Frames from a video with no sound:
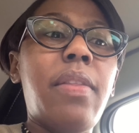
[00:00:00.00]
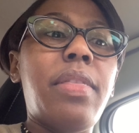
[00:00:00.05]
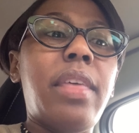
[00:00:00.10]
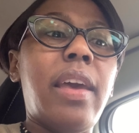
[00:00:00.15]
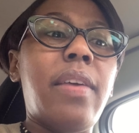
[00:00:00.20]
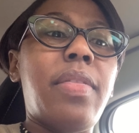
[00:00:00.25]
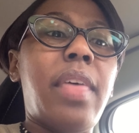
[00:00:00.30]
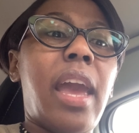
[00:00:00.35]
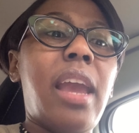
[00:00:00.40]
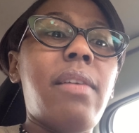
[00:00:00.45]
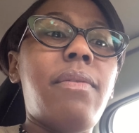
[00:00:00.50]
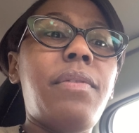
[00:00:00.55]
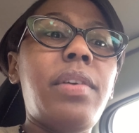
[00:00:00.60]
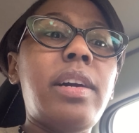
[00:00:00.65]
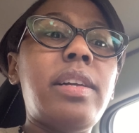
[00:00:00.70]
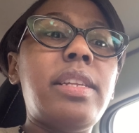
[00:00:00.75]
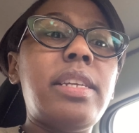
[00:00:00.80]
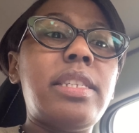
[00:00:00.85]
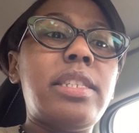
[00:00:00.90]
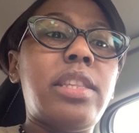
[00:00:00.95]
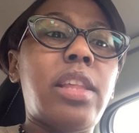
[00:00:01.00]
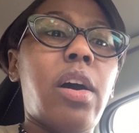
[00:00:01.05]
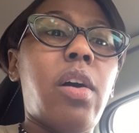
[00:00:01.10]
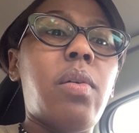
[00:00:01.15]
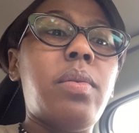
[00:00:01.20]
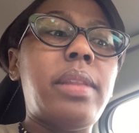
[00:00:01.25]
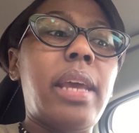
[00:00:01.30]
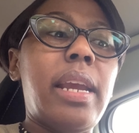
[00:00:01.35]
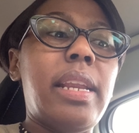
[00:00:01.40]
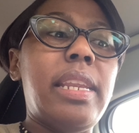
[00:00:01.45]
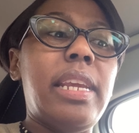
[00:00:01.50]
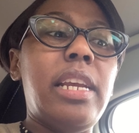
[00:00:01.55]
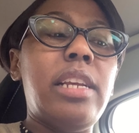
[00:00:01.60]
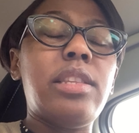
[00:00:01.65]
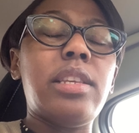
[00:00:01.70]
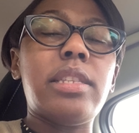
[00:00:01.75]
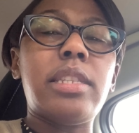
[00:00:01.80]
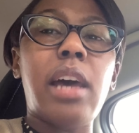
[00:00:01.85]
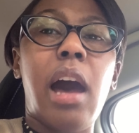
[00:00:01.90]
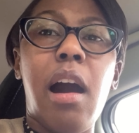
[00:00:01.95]
that they feel as though they
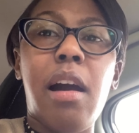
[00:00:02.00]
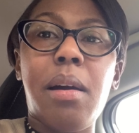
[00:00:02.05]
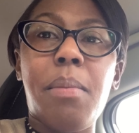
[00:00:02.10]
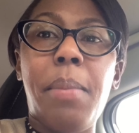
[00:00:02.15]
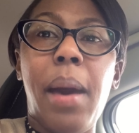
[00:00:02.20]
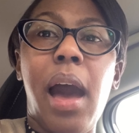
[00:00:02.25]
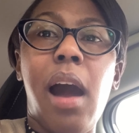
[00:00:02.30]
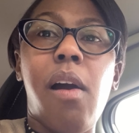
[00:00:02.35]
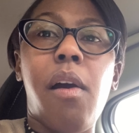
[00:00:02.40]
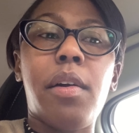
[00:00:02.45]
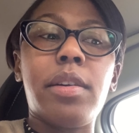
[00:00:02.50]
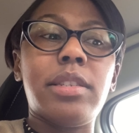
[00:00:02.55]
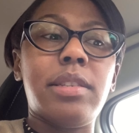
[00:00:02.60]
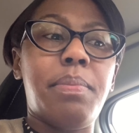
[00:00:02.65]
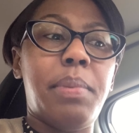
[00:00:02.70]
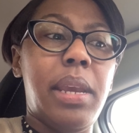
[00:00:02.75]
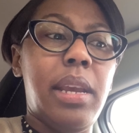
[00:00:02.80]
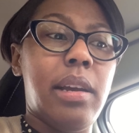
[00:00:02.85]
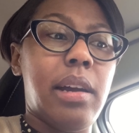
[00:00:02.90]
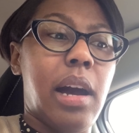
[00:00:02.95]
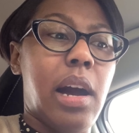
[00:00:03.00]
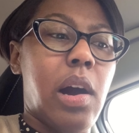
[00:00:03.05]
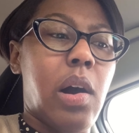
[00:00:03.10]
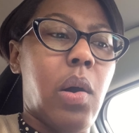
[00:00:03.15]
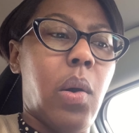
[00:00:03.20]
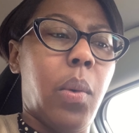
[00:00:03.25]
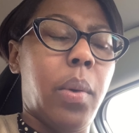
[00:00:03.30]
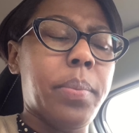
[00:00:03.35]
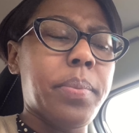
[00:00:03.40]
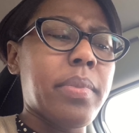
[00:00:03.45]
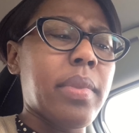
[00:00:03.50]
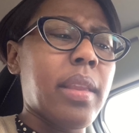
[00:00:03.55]
need to talk about or speak on.